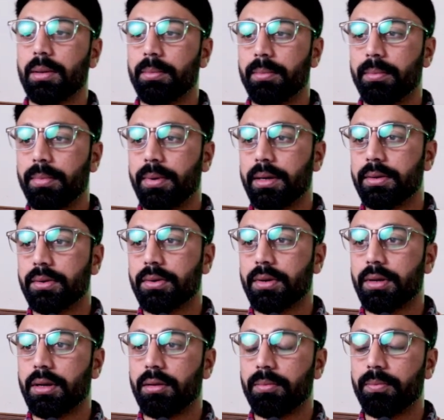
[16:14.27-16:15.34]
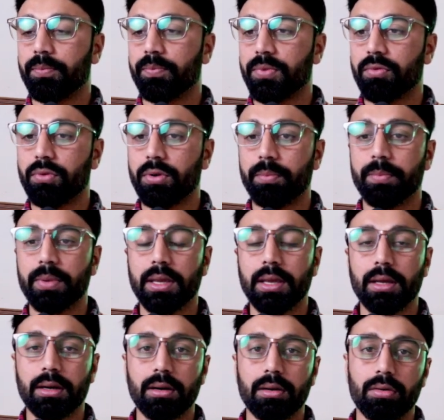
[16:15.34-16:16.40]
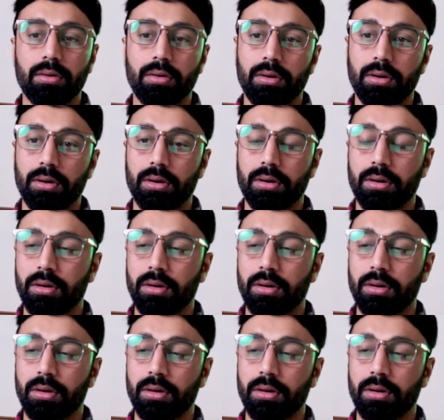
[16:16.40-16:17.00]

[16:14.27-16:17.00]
but for a beginner or